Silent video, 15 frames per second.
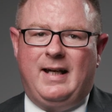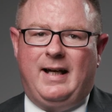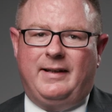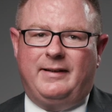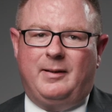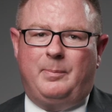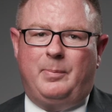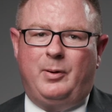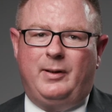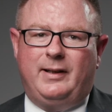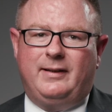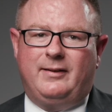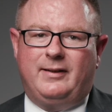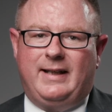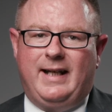and a
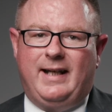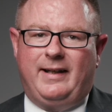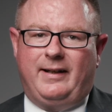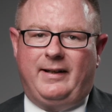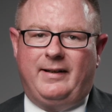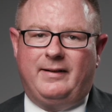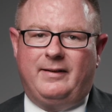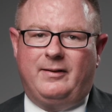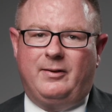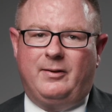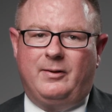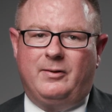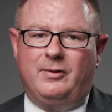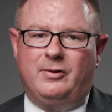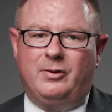pulling together to
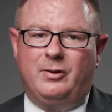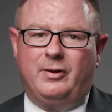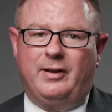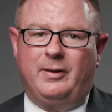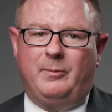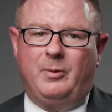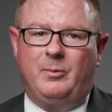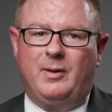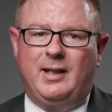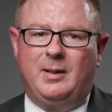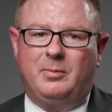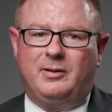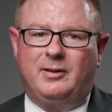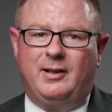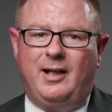ensure that we were
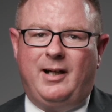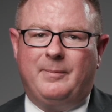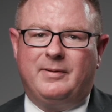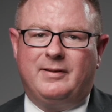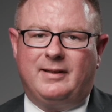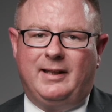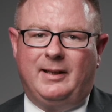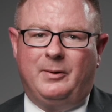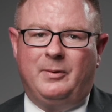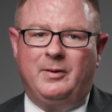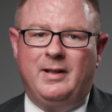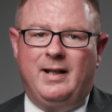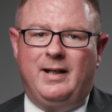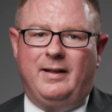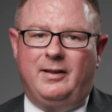able to upscale
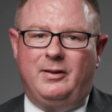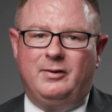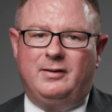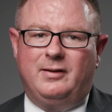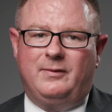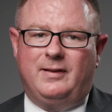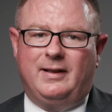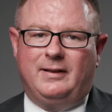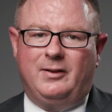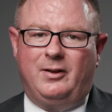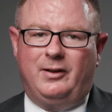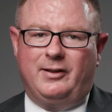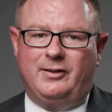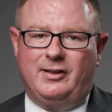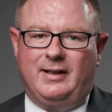the use of
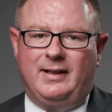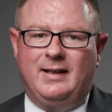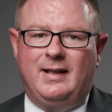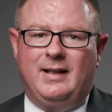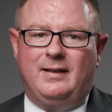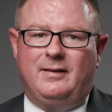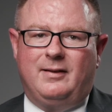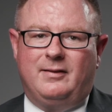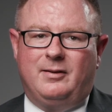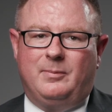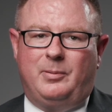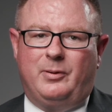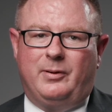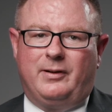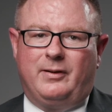technology to
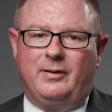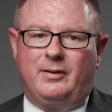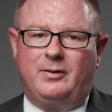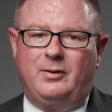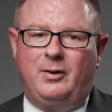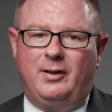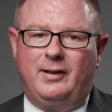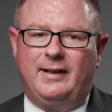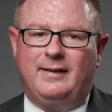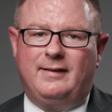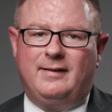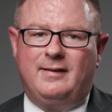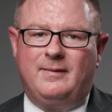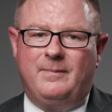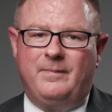support our
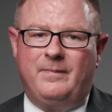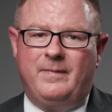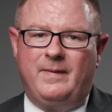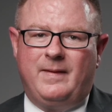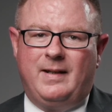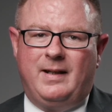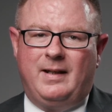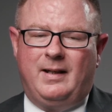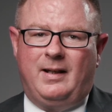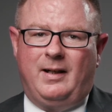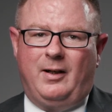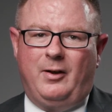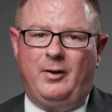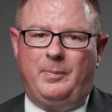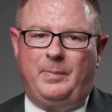colleagues,
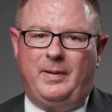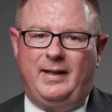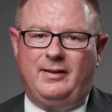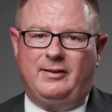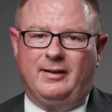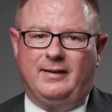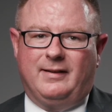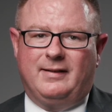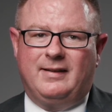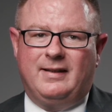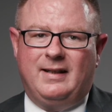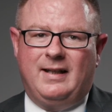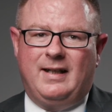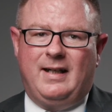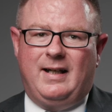our patients,
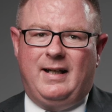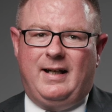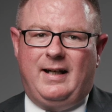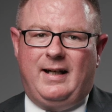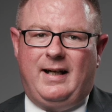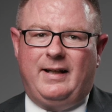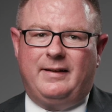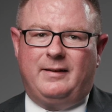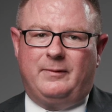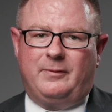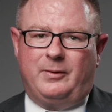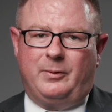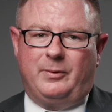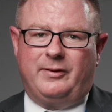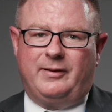and of
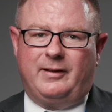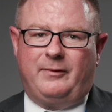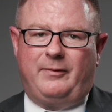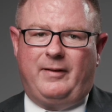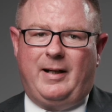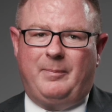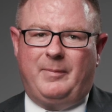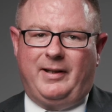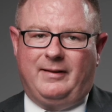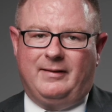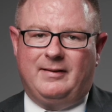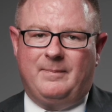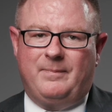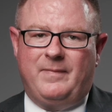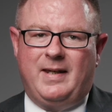course their
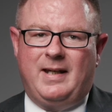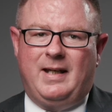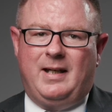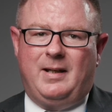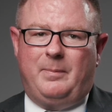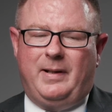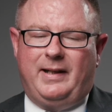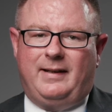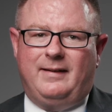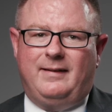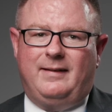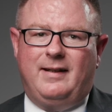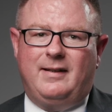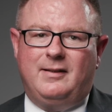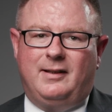families, by
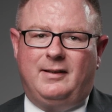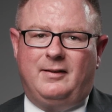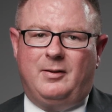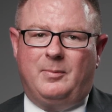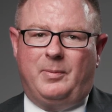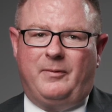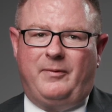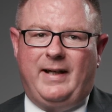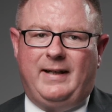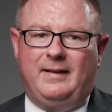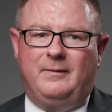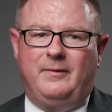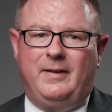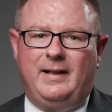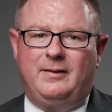continuing to
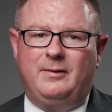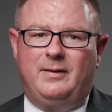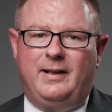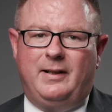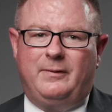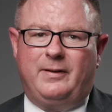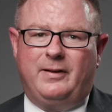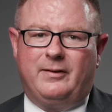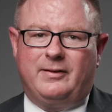provide vital healthcare